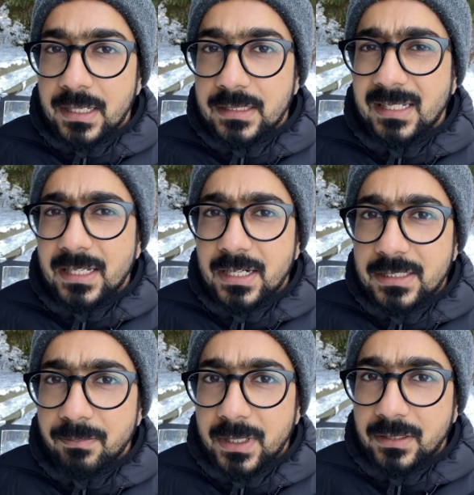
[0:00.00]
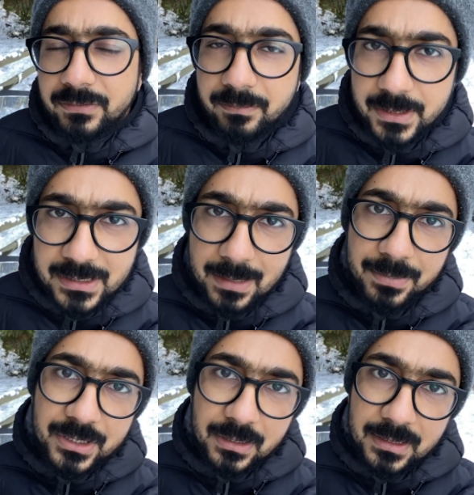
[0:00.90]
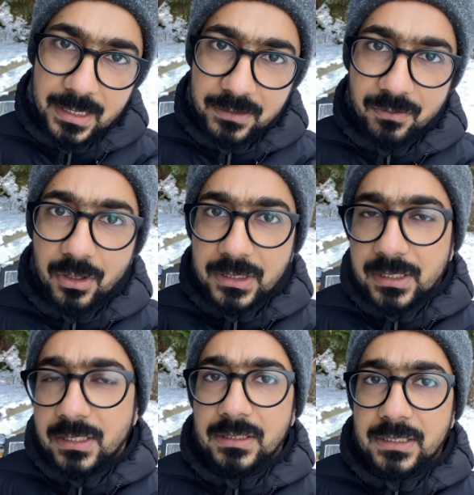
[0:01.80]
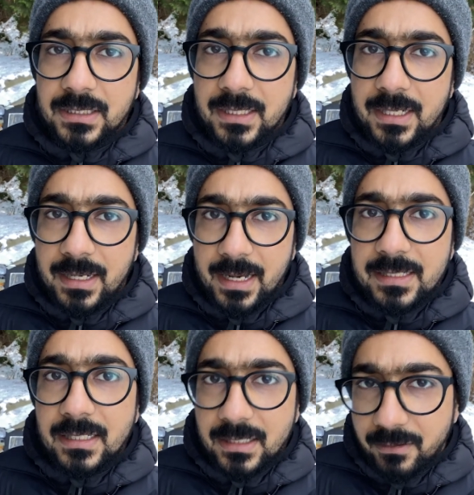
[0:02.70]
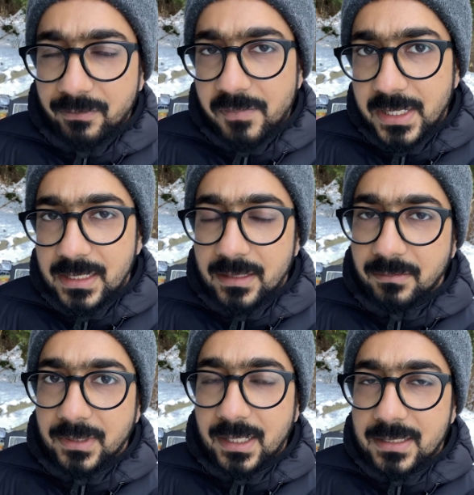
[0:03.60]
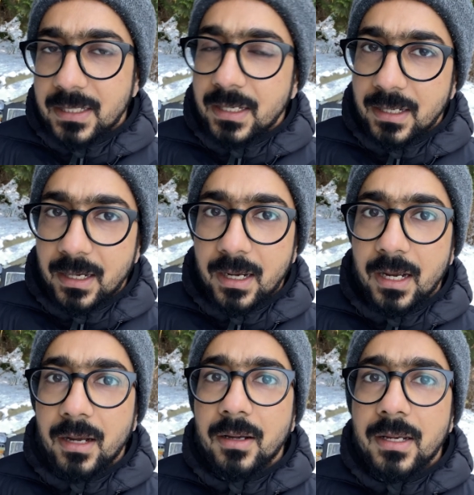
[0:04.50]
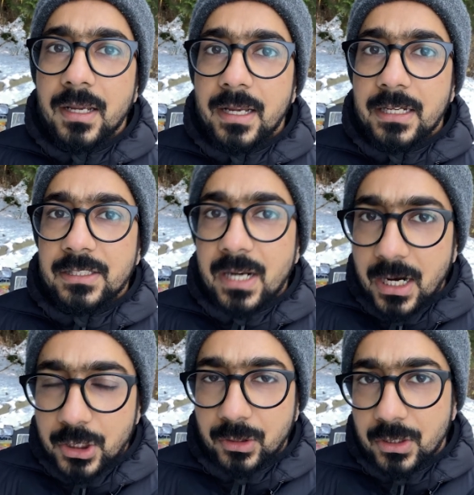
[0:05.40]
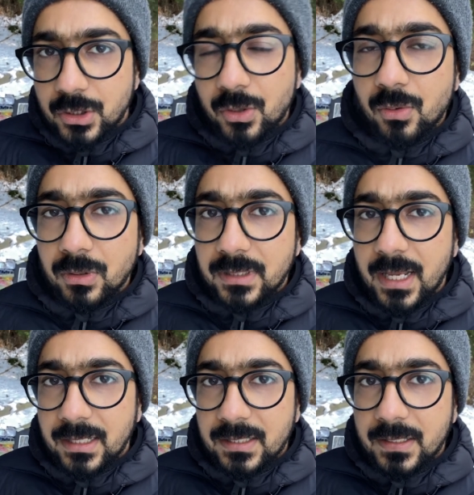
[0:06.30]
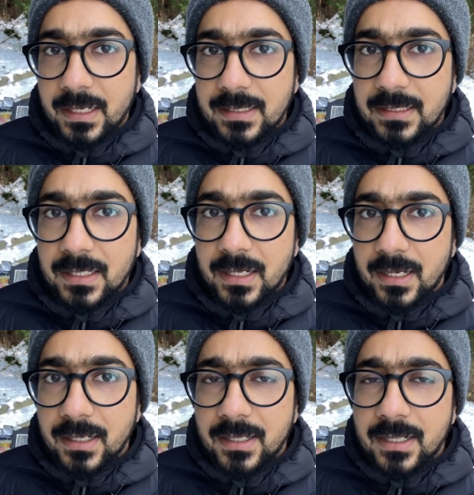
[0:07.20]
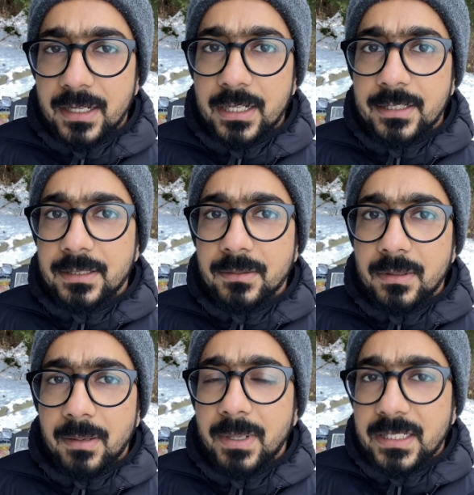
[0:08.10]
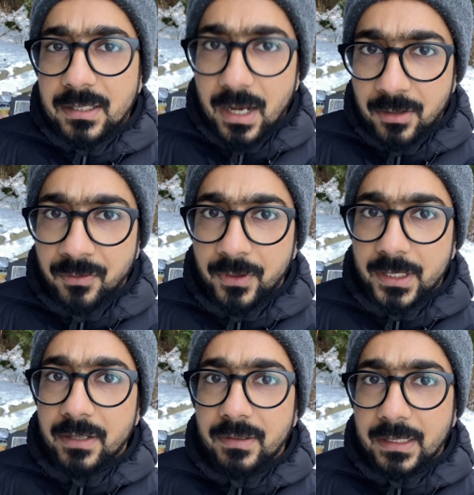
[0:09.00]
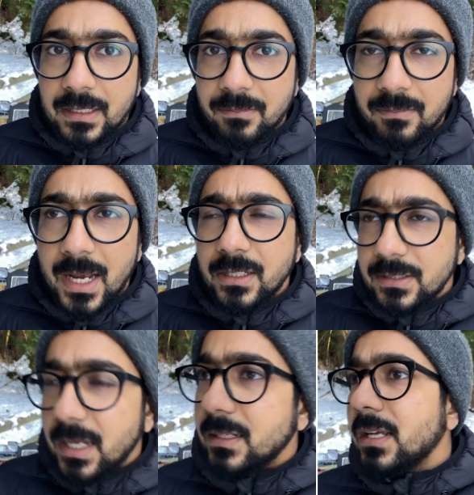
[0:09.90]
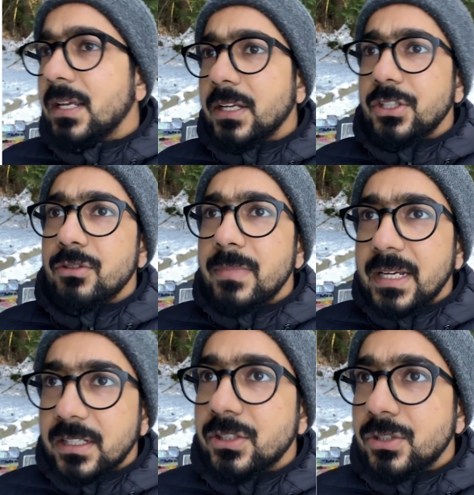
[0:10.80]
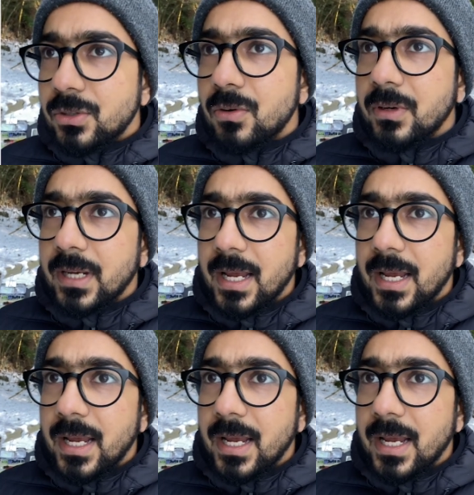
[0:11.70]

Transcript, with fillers: See, there is a bit of a perception that watercolor is a tough medium that uh, it's hard to control, that it uh, is a bit unforgiving in a manner that you make a stroke